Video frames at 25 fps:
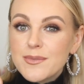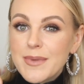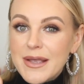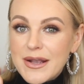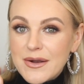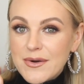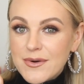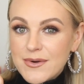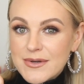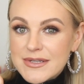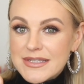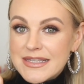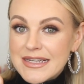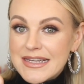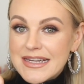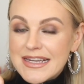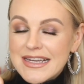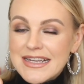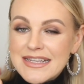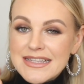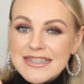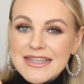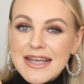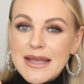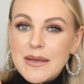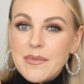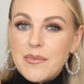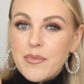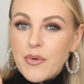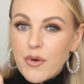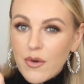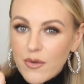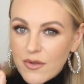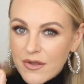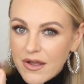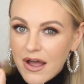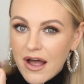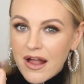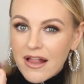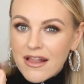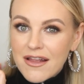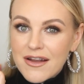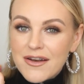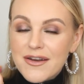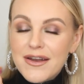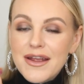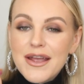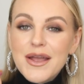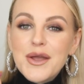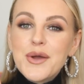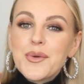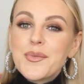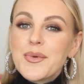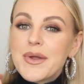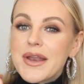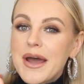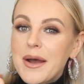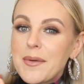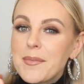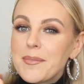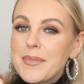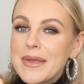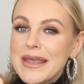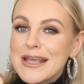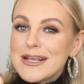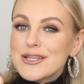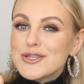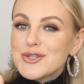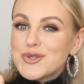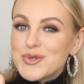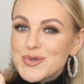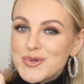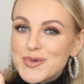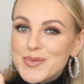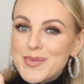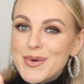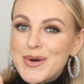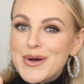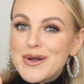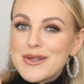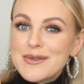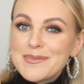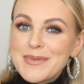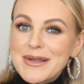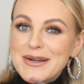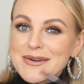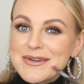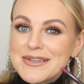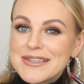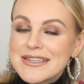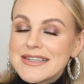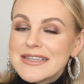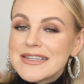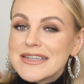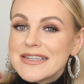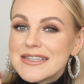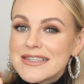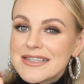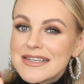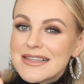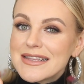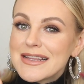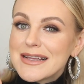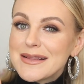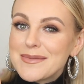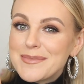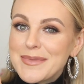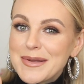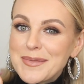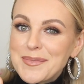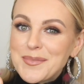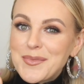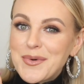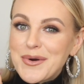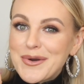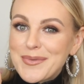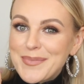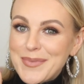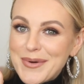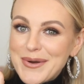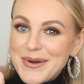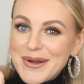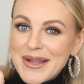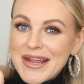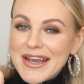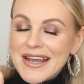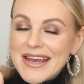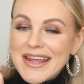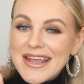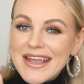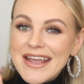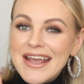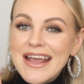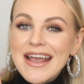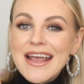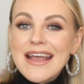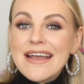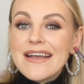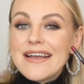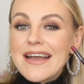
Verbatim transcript: because it is a bold color without being too bold, because it is a little bit more burgundy.